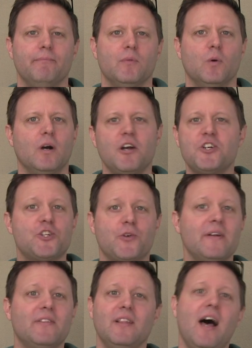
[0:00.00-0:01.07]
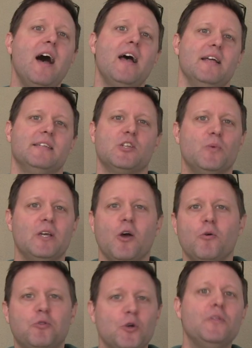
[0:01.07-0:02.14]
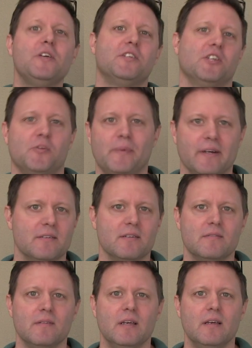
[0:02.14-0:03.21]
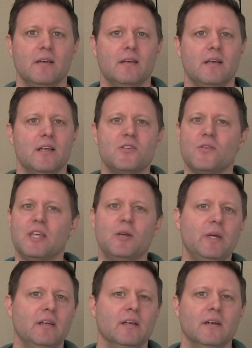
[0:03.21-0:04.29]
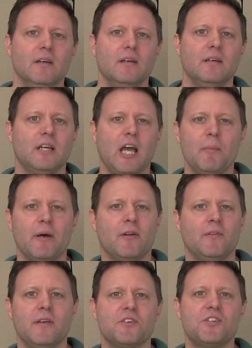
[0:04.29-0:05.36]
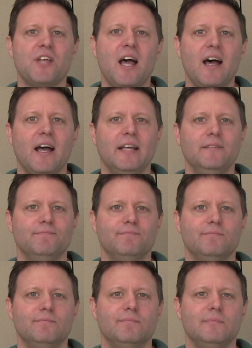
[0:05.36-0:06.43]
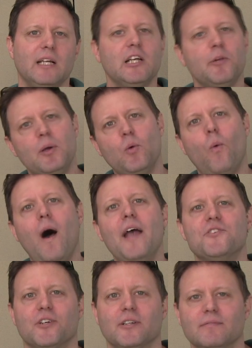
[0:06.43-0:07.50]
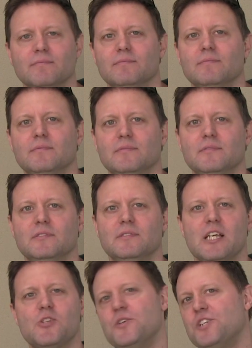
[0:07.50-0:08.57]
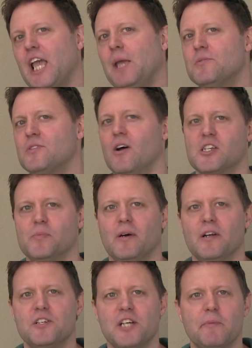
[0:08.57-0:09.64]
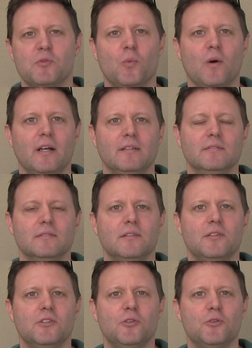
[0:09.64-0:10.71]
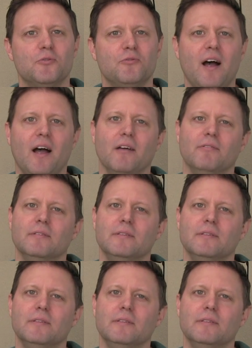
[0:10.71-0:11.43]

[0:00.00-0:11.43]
where our strength lies as we go through these experiences. And so then we come out on the other side a little bit wiser. That's what James talks about in James 1:2-5.